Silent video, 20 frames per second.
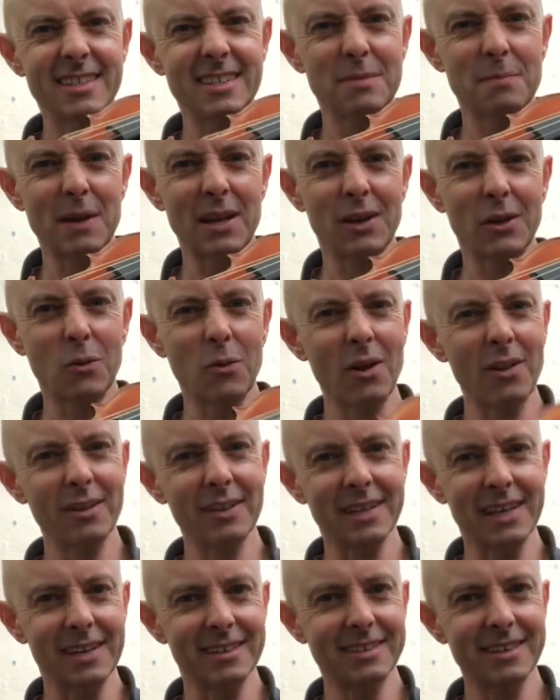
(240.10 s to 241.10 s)
a better
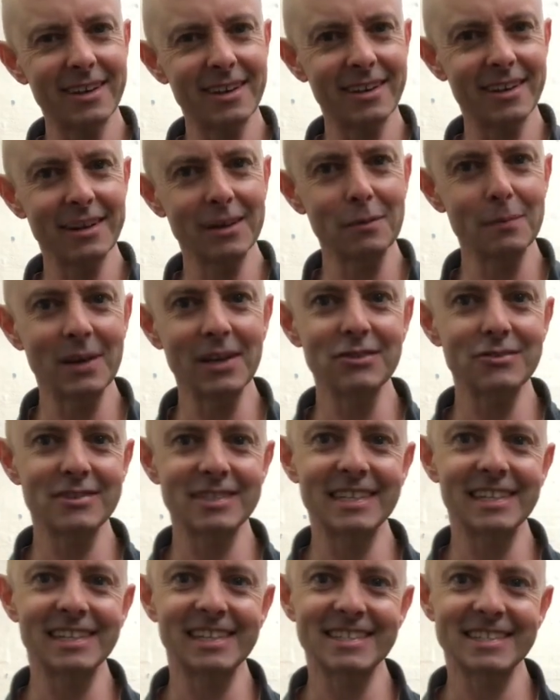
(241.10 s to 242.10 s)
quality. So it'll be
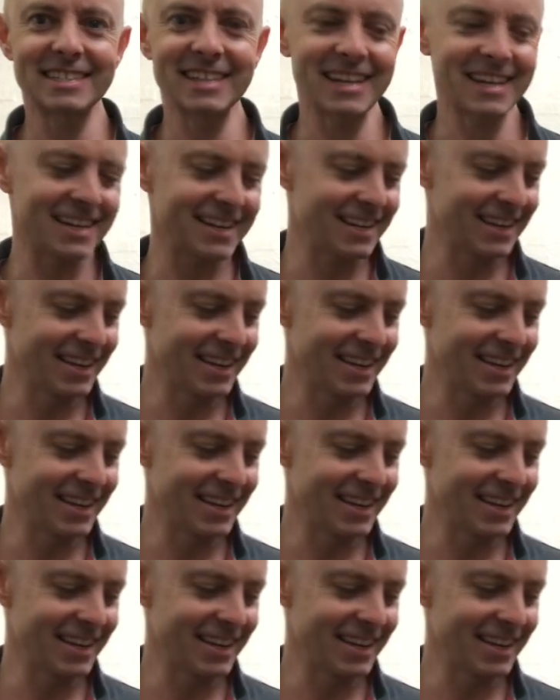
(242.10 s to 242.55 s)
interesting to see